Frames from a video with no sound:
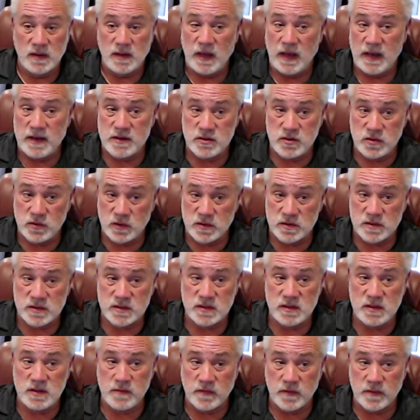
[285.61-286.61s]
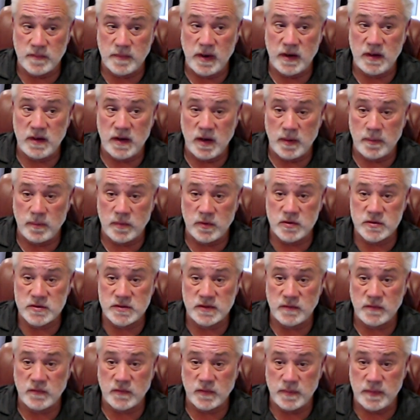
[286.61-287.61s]
As you can see from my numbers
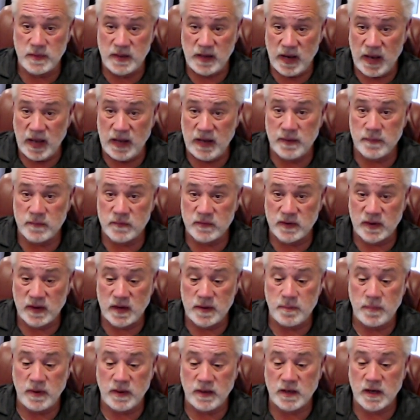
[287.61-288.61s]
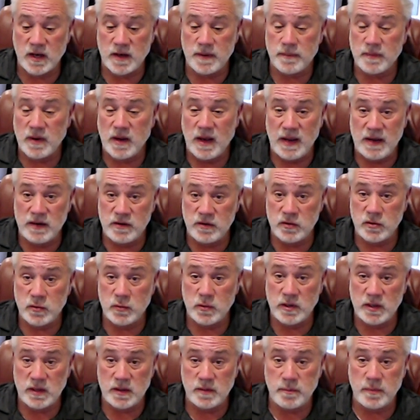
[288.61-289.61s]
and from the items that I pick up, I do
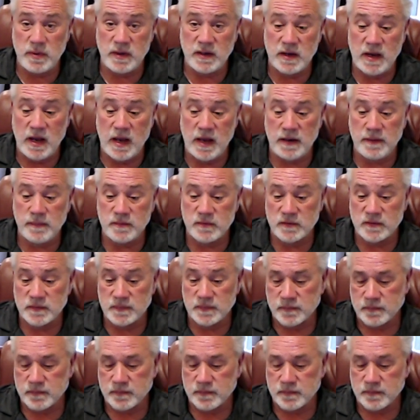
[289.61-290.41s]
hit big items.